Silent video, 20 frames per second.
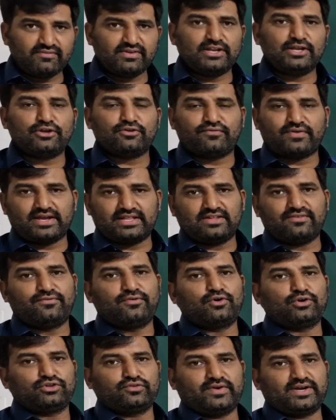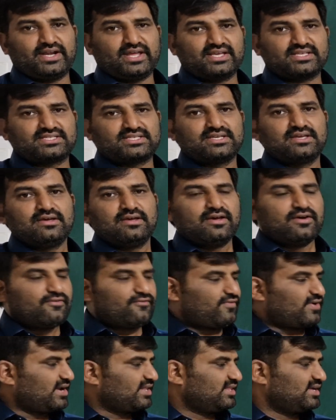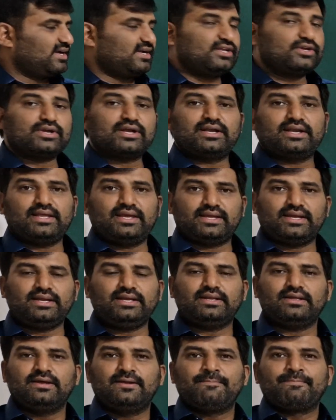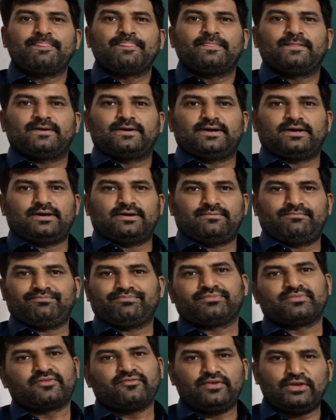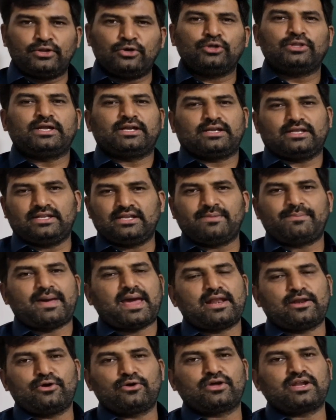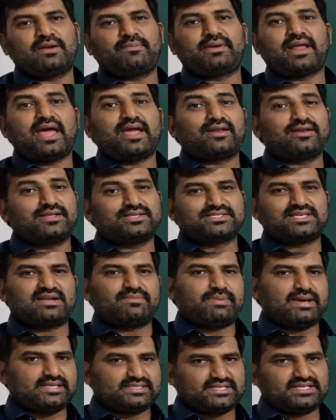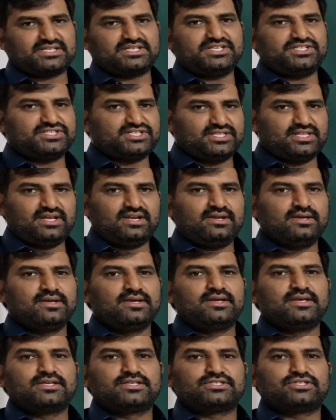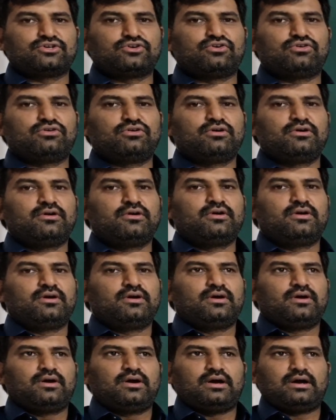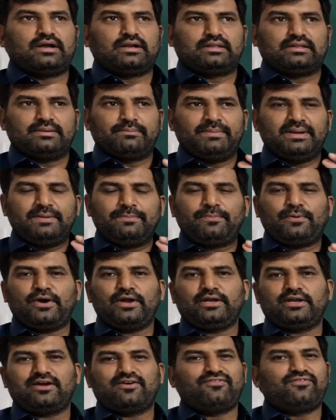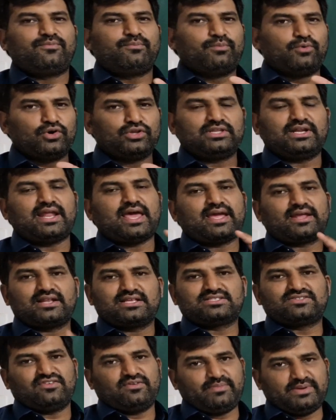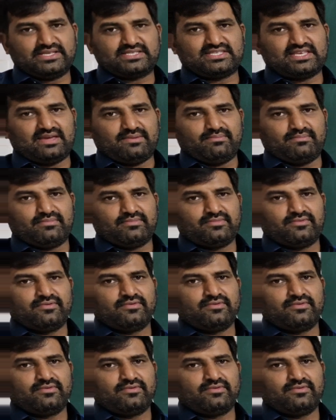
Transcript: We need to find the 4th vertex. For that we can take it. We know that in a parallelogram diagonals are bisect each other. So the midpoint of both the diagonals will be same.